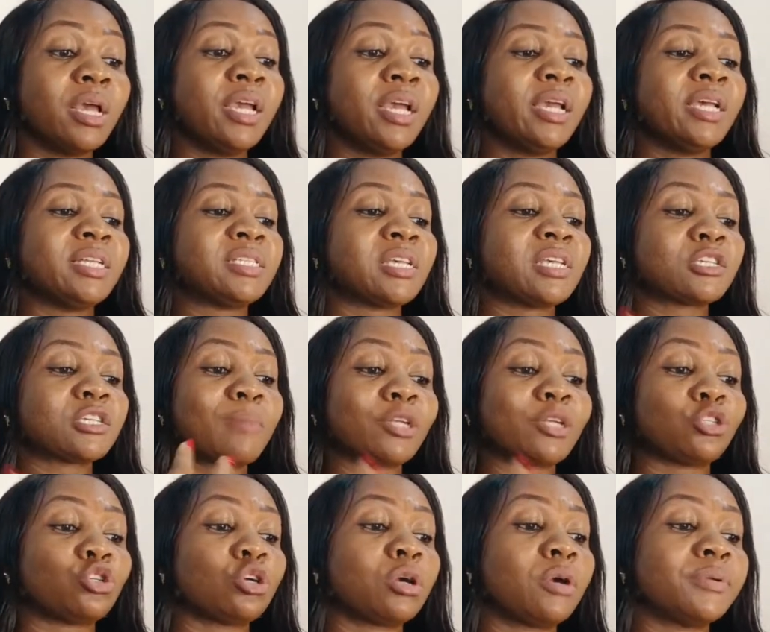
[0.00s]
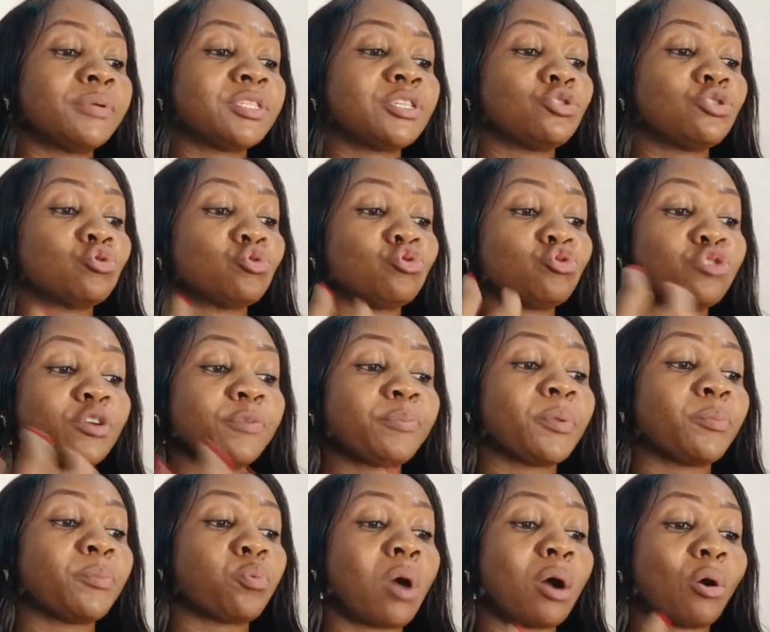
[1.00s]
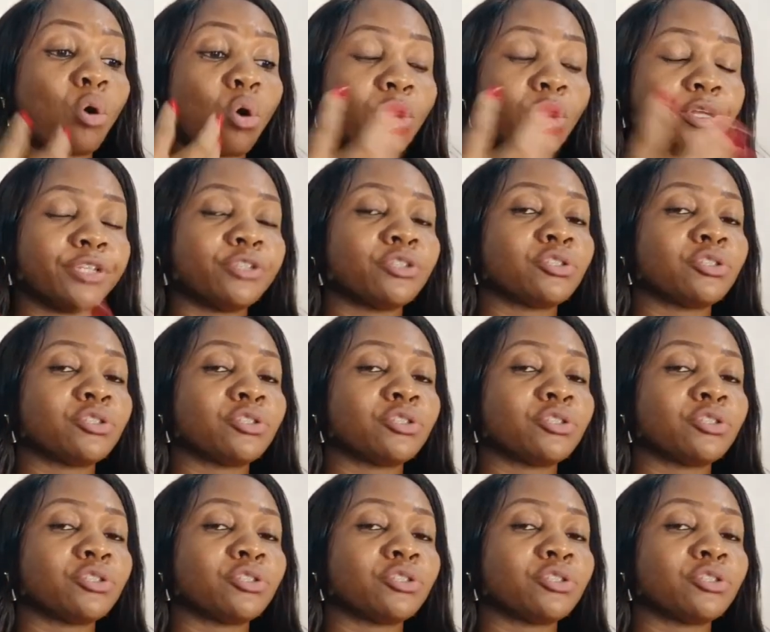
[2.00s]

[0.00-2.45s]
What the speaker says: It takes maturity to treat people according